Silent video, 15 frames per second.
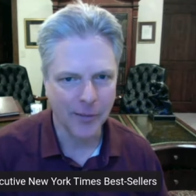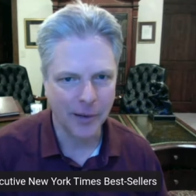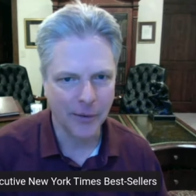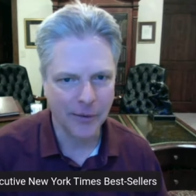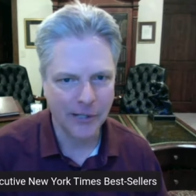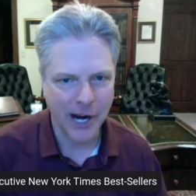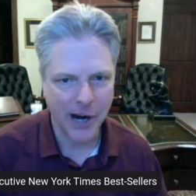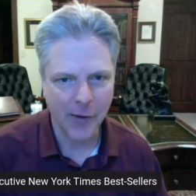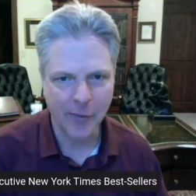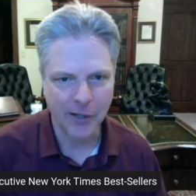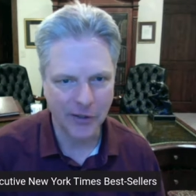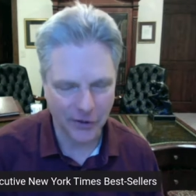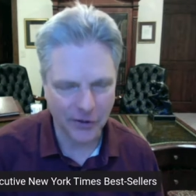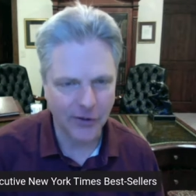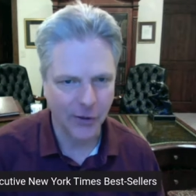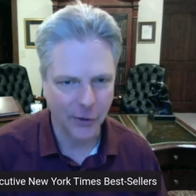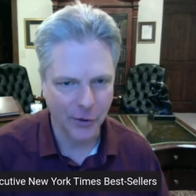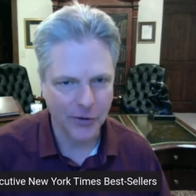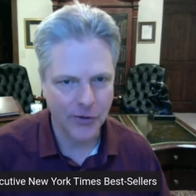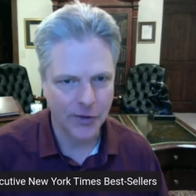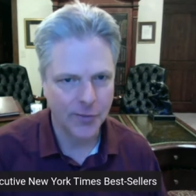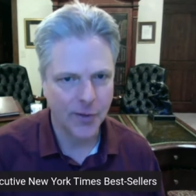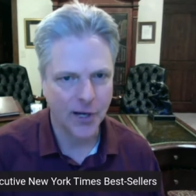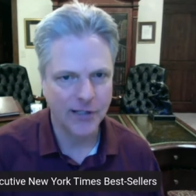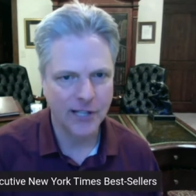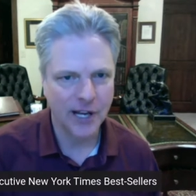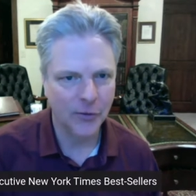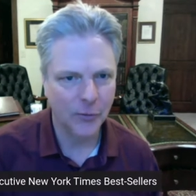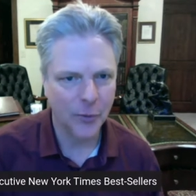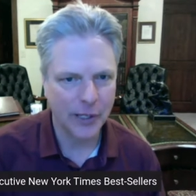My retirement is in the Christmas
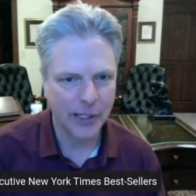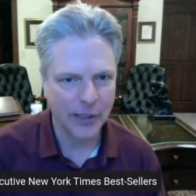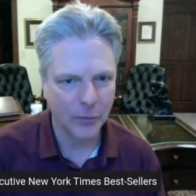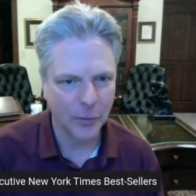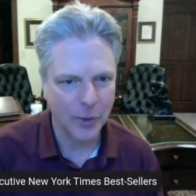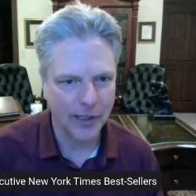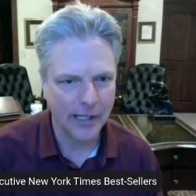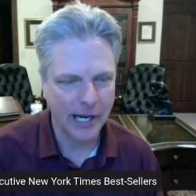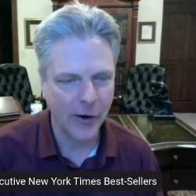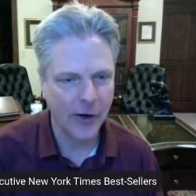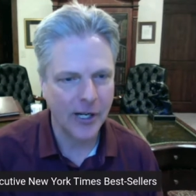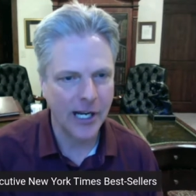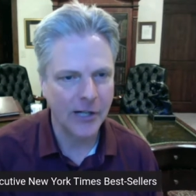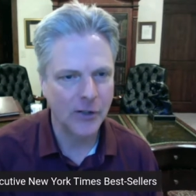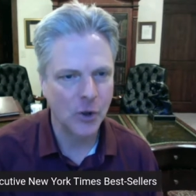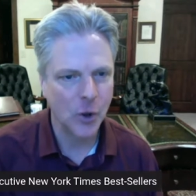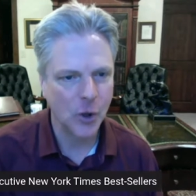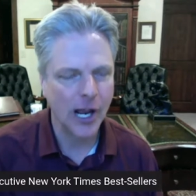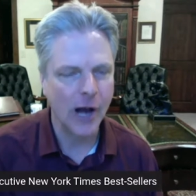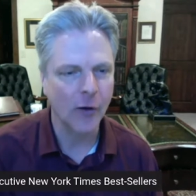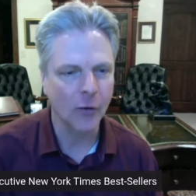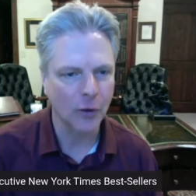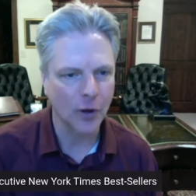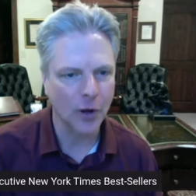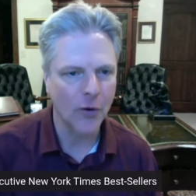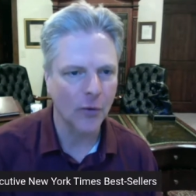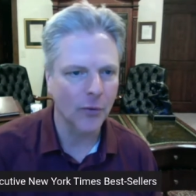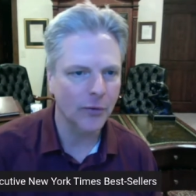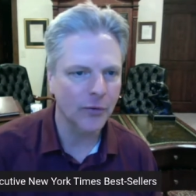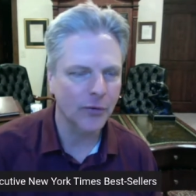house because we, we, Carrie and I took out
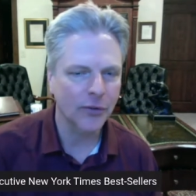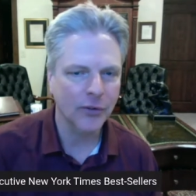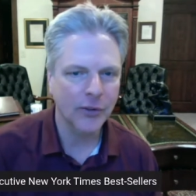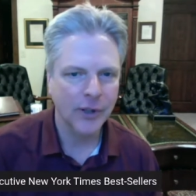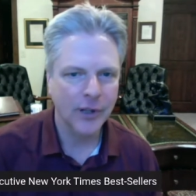loans,